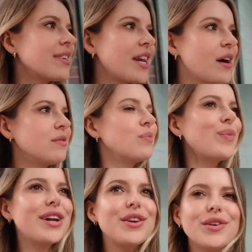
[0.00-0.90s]
you know,
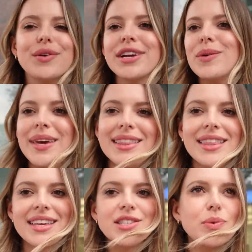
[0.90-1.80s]
when in New York, you eat the
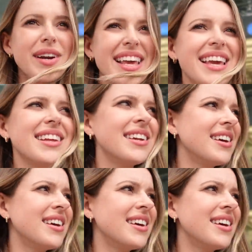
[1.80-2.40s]
things you want to eat. But